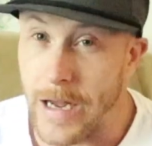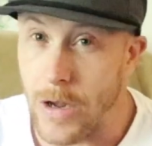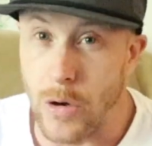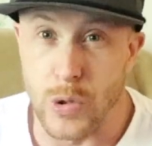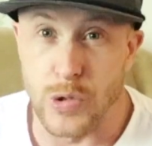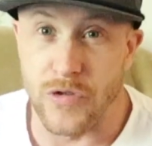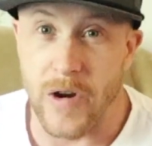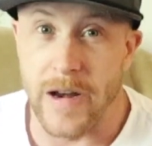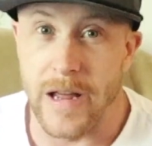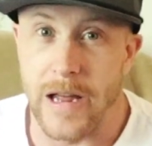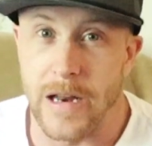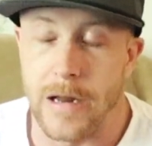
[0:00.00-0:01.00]
that goes right
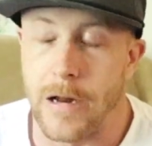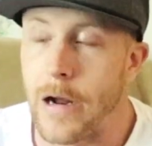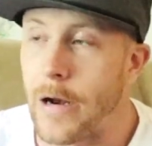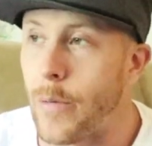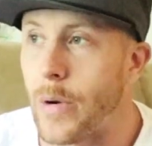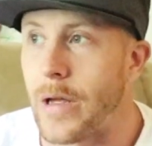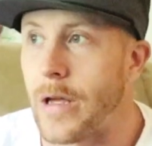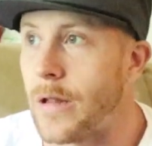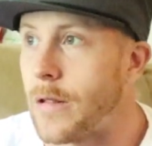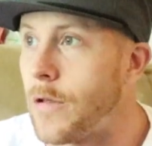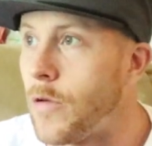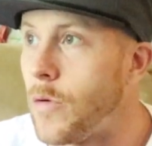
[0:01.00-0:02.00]
in, I don't want to get
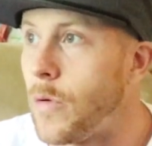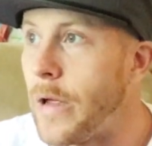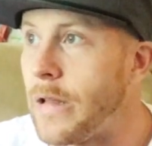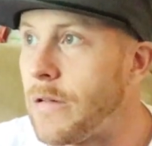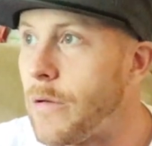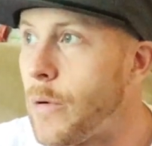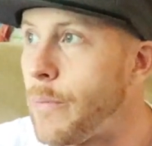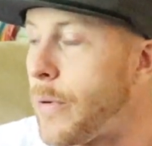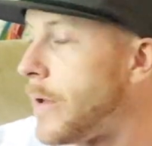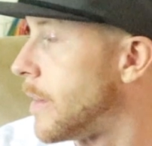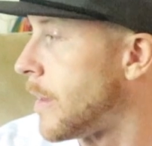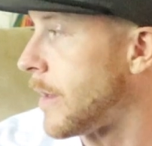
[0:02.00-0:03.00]
too into it,
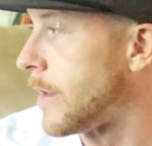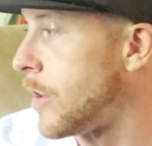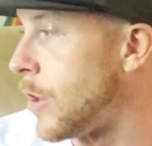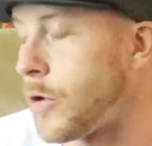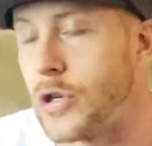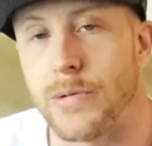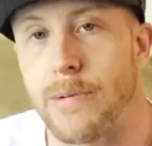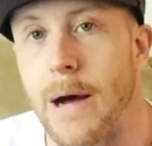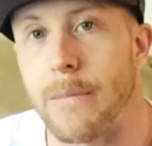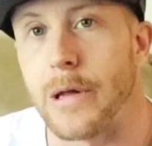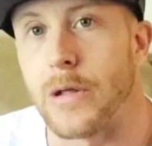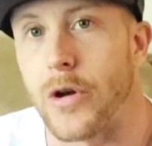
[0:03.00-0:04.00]
but you should
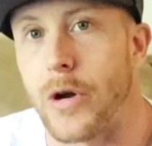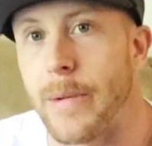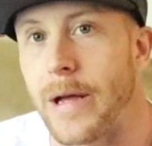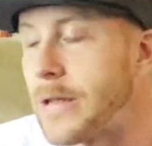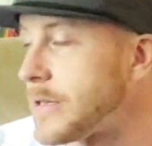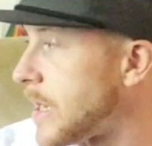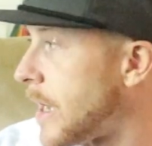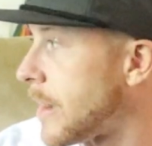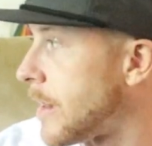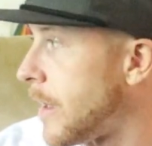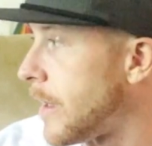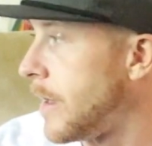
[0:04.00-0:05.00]
probably learn about this kind of
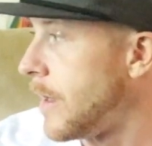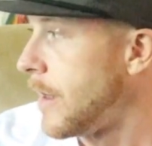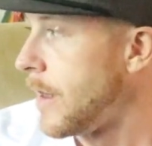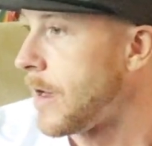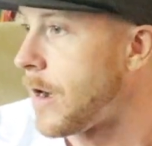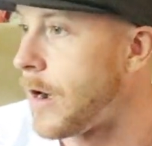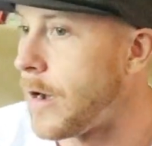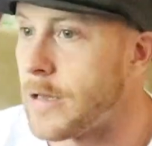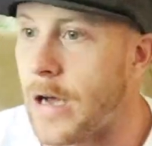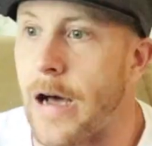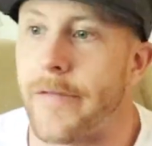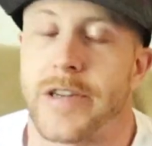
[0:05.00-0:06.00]
thing.
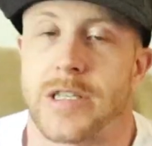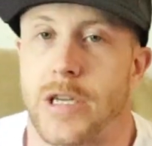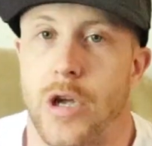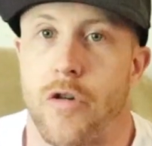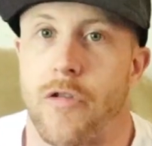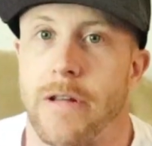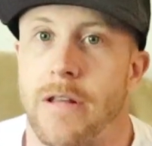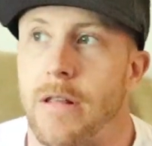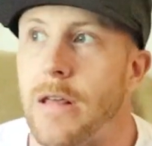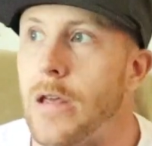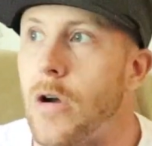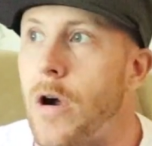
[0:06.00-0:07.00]
Obviously go right to
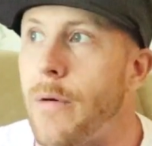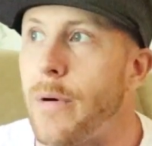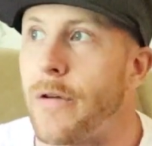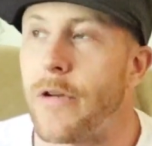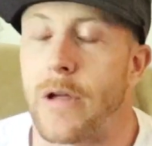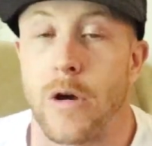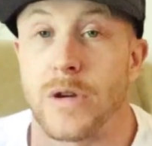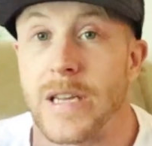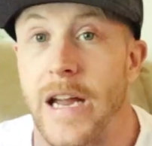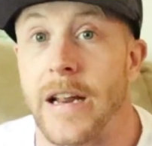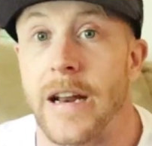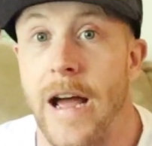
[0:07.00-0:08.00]
the ER, but if it goes
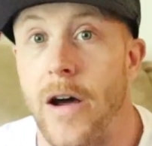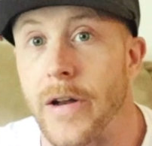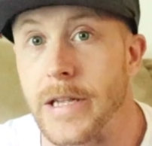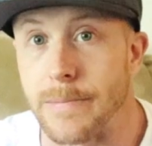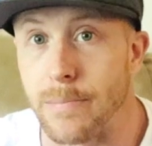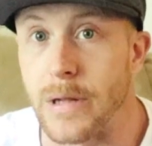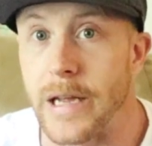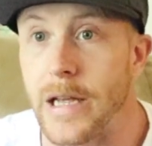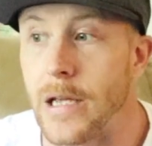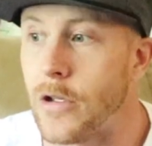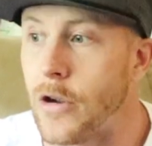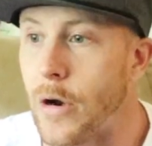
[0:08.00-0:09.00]
in and and it's
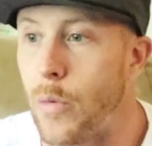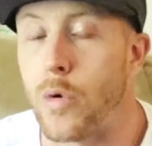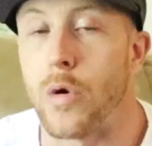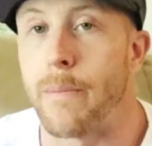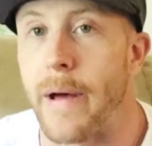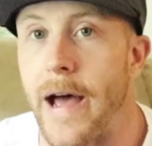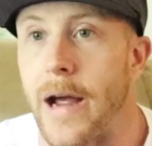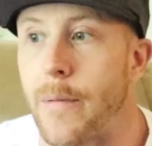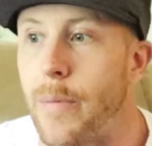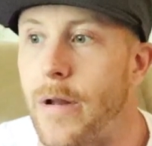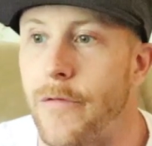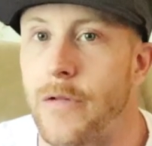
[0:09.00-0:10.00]
bleeding, you're going to wound pack.
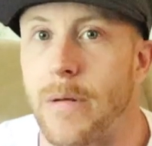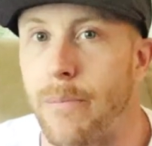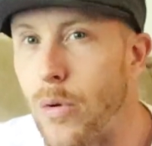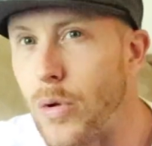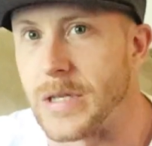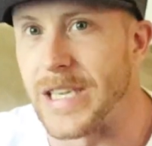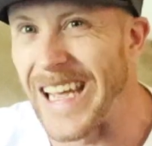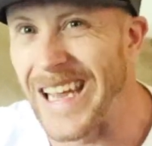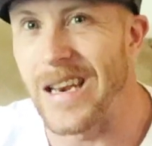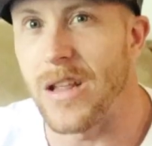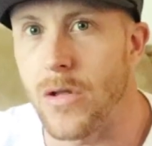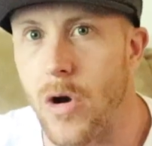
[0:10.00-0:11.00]
But if the bullet's
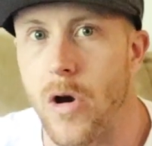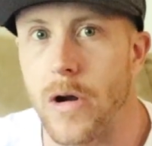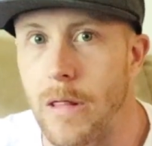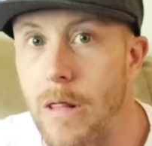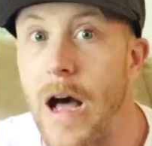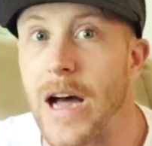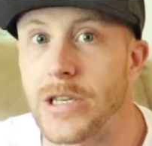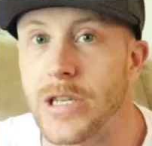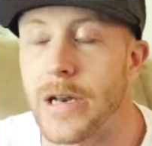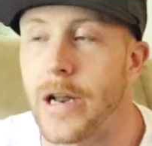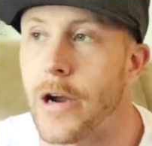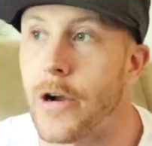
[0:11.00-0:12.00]
in the dog and lodged
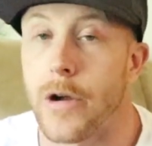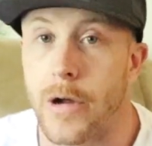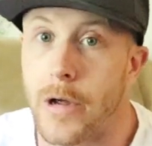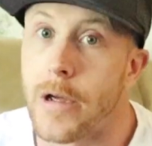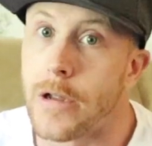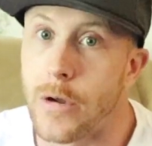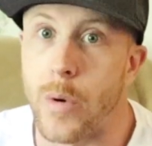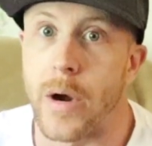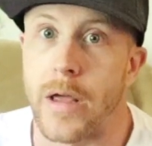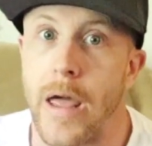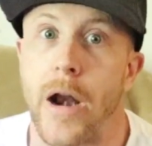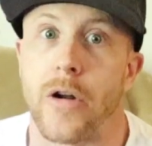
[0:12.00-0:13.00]
in there, you want
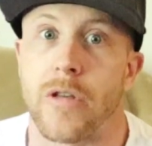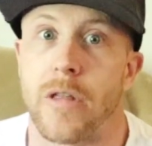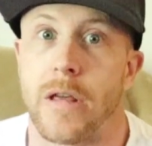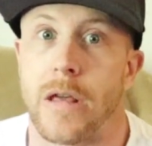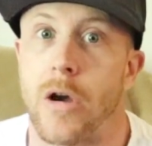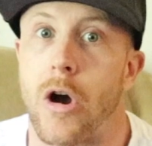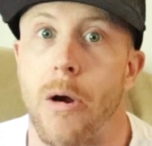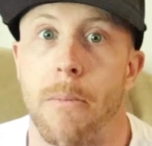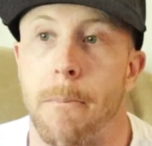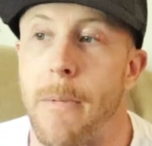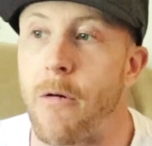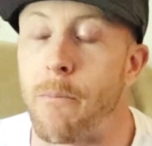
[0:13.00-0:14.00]
to get her to the ER
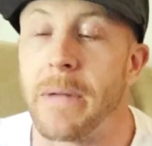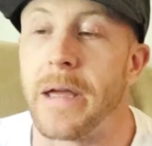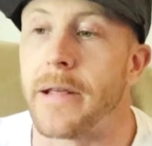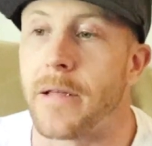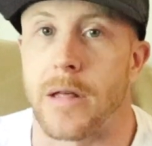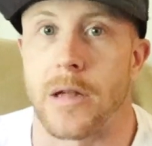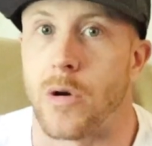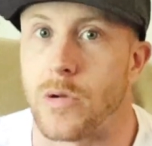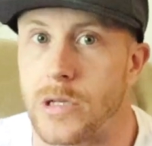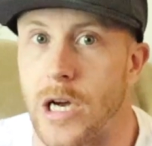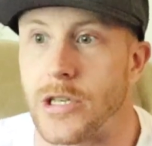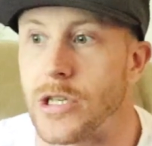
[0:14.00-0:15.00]
immediately.
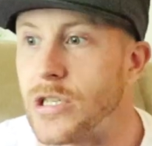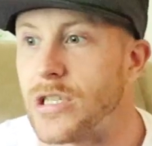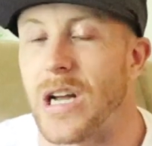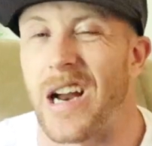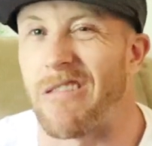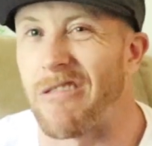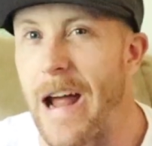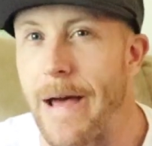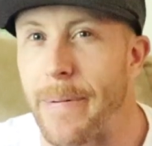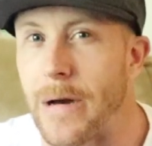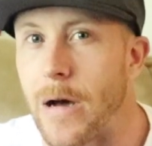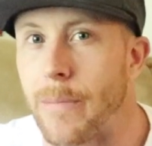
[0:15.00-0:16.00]
Don't touch it, just kind of
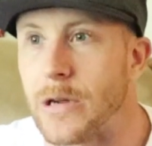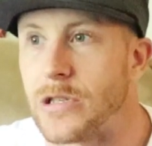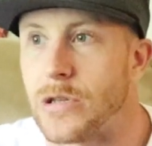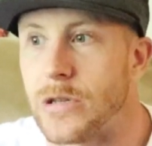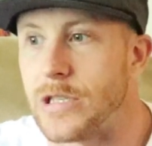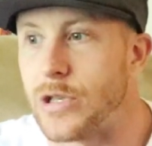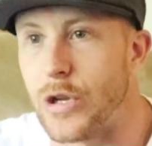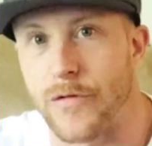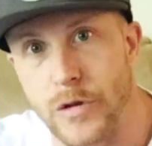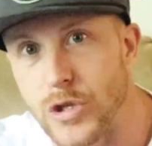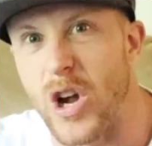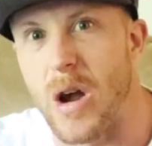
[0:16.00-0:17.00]
wrap it up, because if
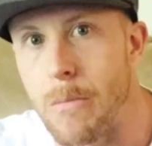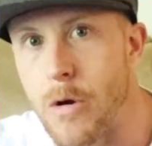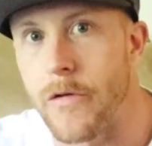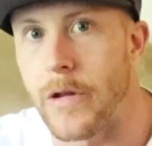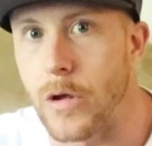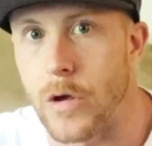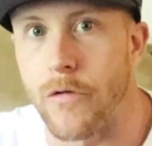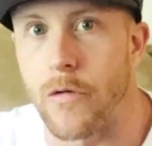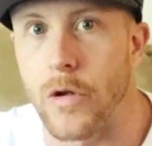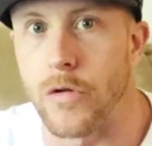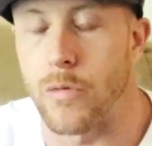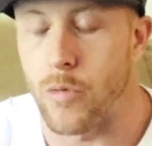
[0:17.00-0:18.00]
you start moving it, you can really do